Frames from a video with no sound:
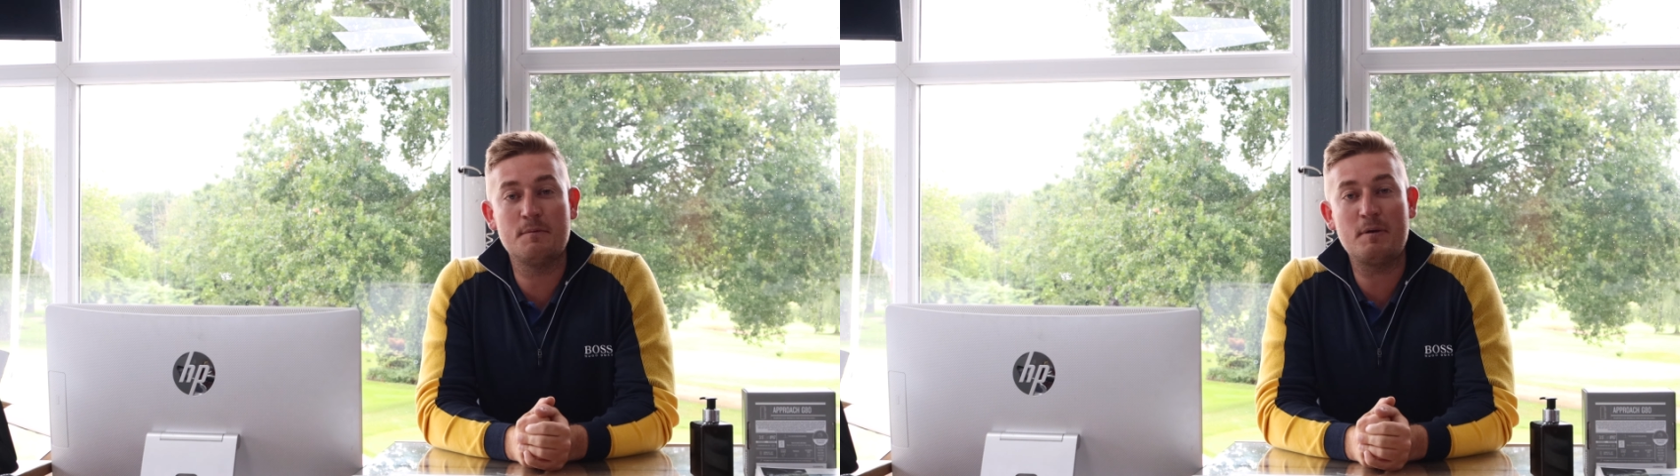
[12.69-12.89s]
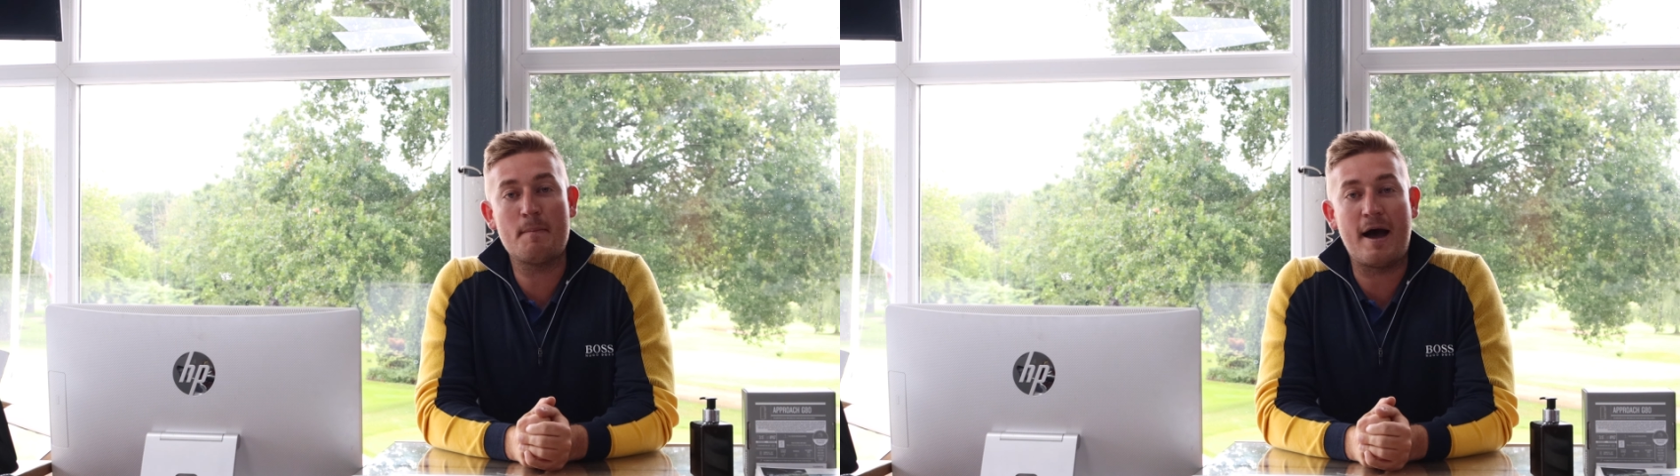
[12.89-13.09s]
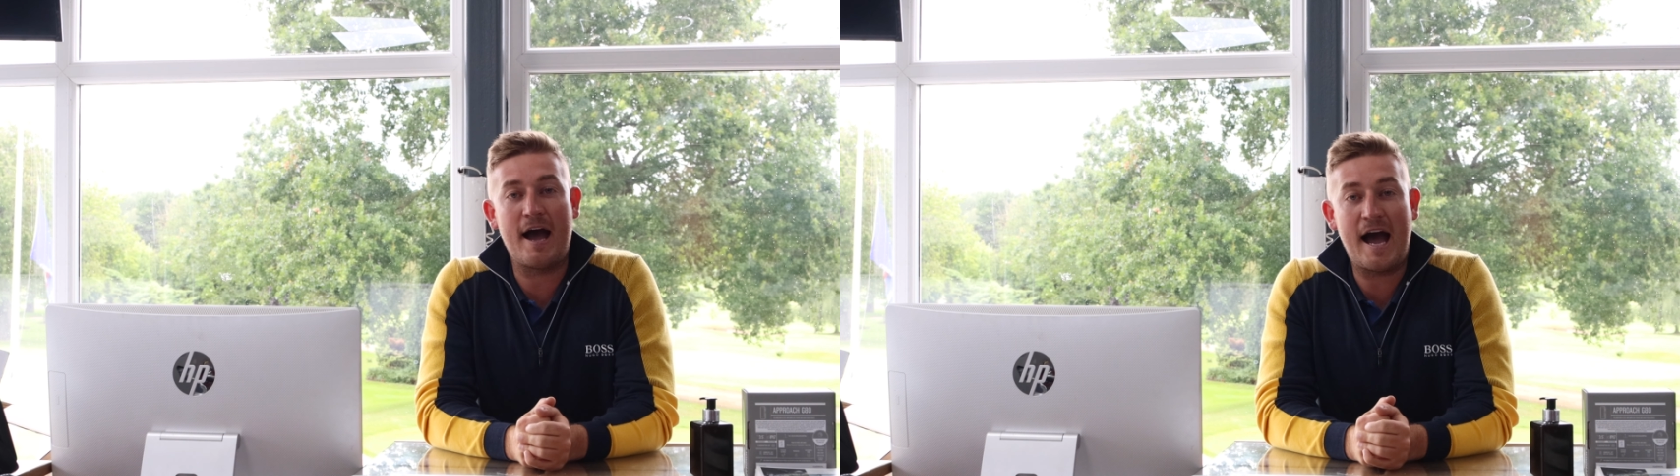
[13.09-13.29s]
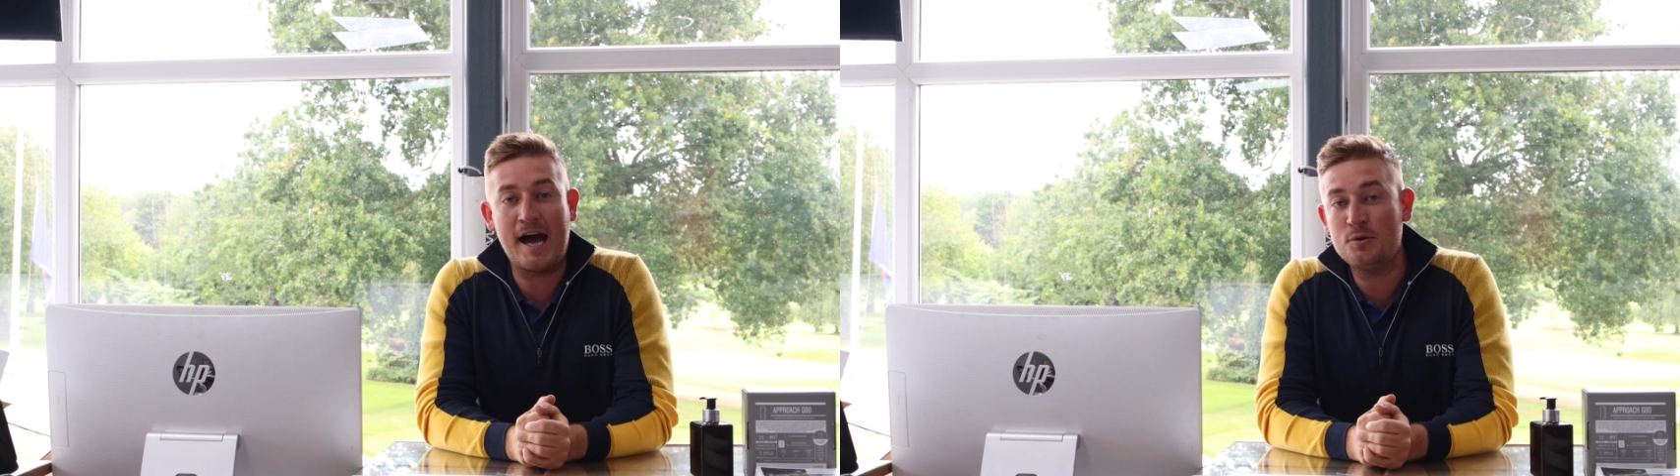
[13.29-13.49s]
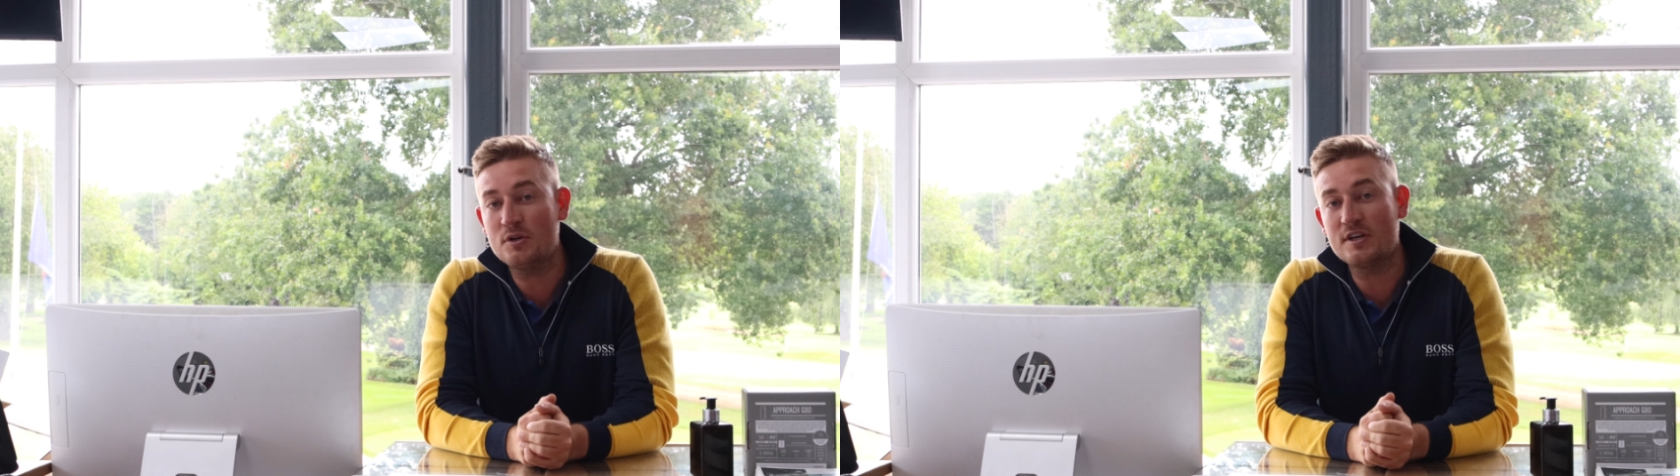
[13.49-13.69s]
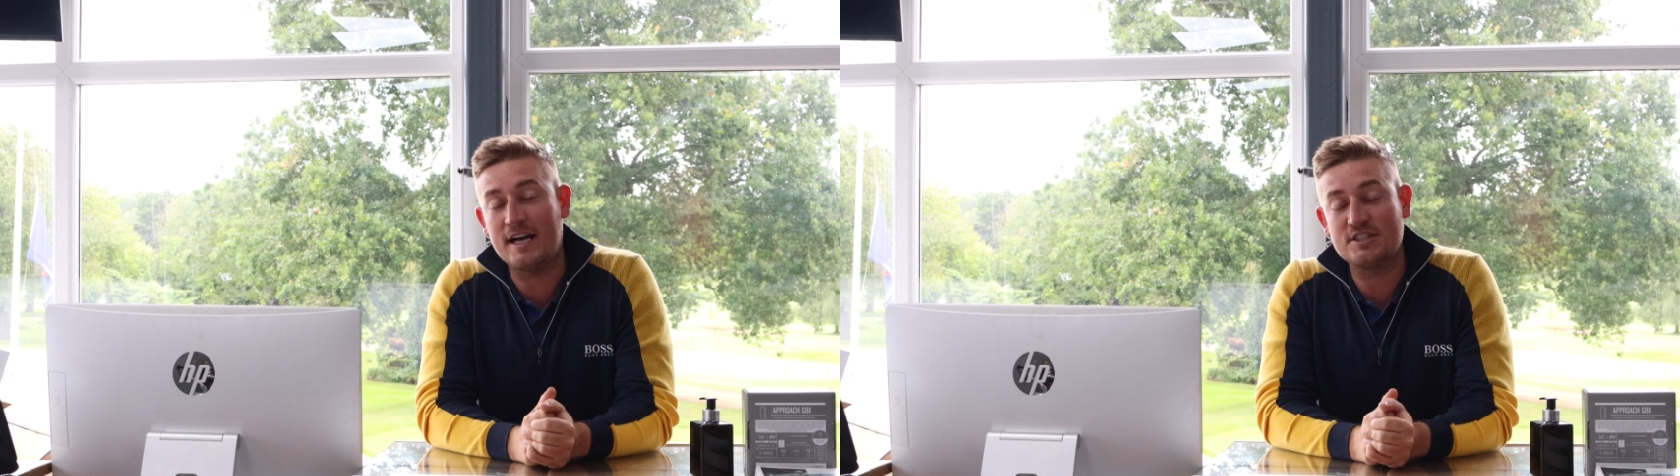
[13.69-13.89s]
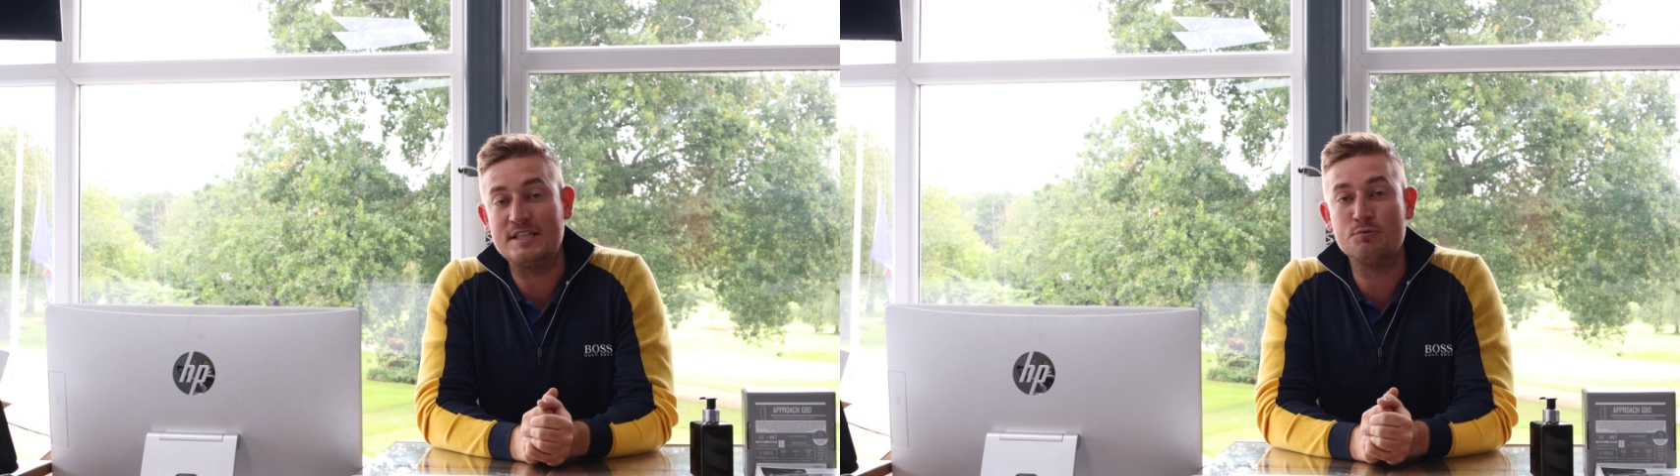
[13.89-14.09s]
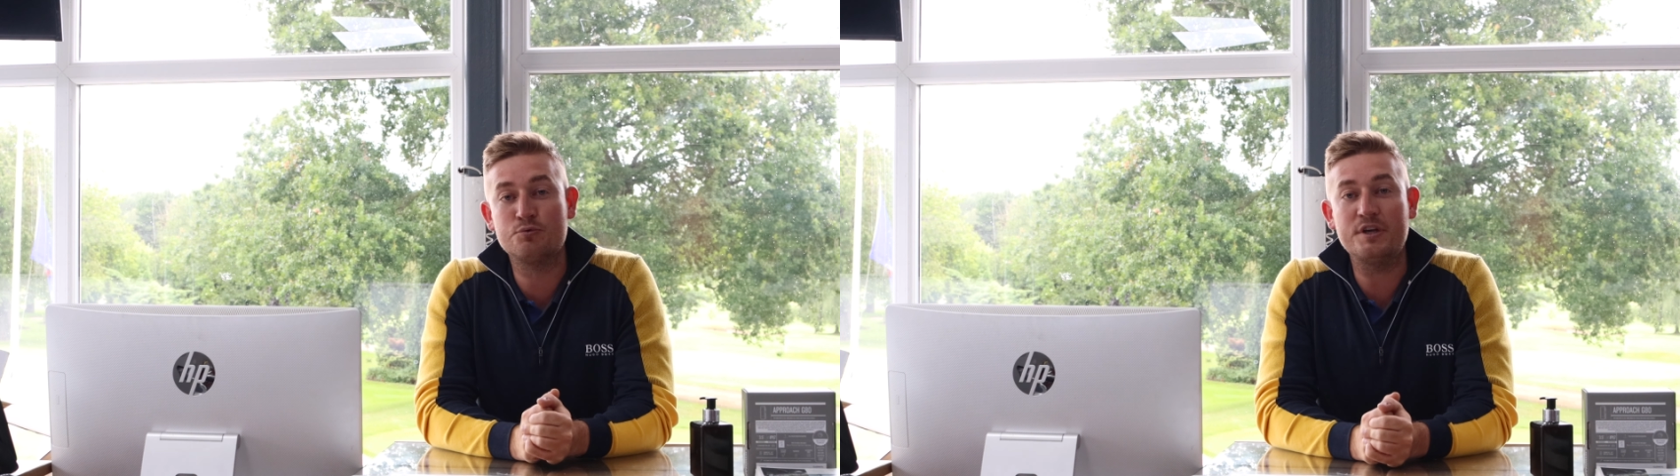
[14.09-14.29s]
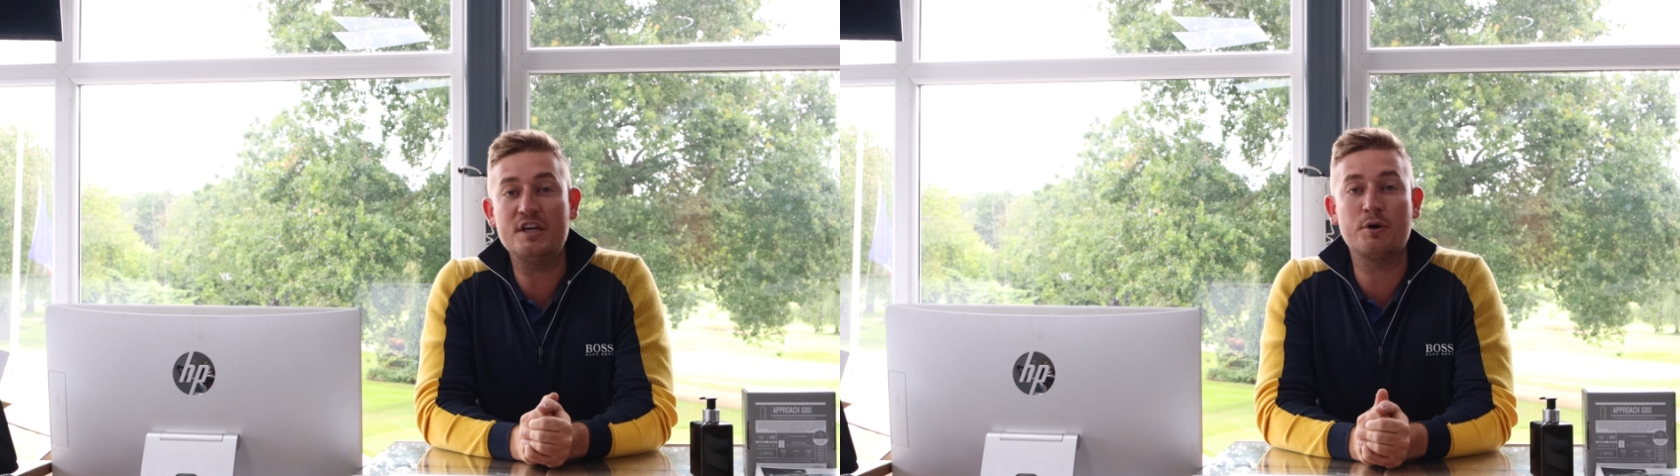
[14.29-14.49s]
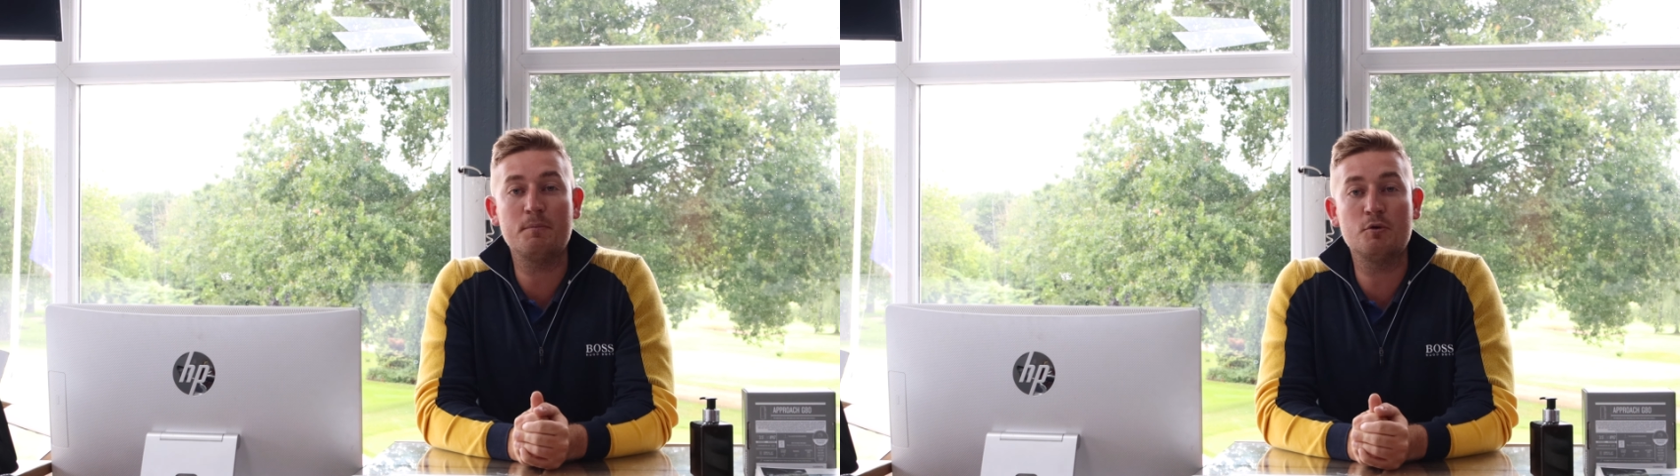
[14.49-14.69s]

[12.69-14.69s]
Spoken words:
to be about how you can actually regrip